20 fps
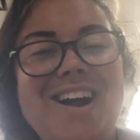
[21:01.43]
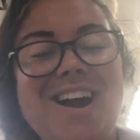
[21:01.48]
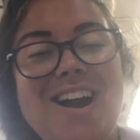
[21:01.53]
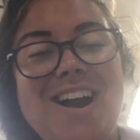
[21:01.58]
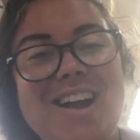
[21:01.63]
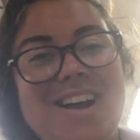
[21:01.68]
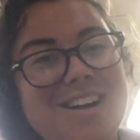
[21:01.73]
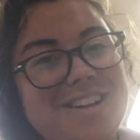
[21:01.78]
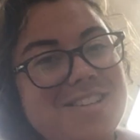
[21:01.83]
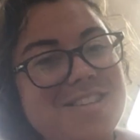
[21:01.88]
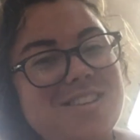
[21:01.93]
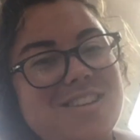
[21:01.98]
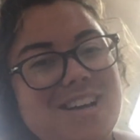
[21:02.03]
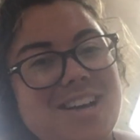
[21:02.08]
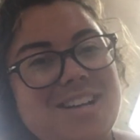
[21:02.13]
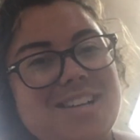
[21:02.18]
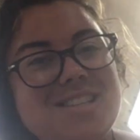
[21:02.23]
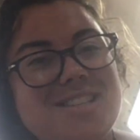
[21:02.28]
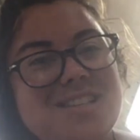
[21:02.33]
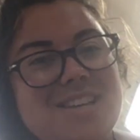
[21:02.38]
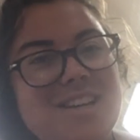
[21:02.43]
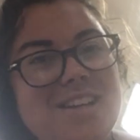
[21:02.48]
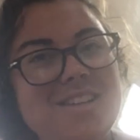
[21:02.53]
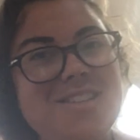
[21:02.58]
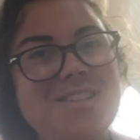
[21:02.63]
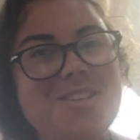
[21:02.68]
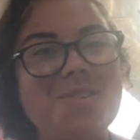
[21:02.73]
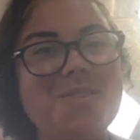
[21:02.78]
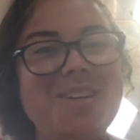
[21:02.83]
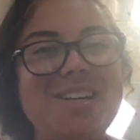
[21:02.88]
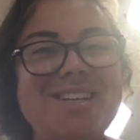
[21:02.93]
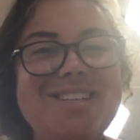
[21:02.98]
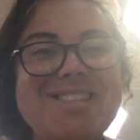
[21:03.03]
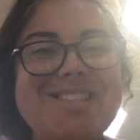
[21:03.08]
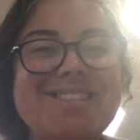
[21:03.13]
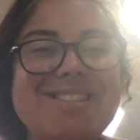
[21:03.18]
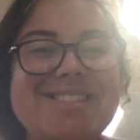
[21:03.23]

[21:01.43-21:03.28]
Alright, I'll see you guys in 2 weeks.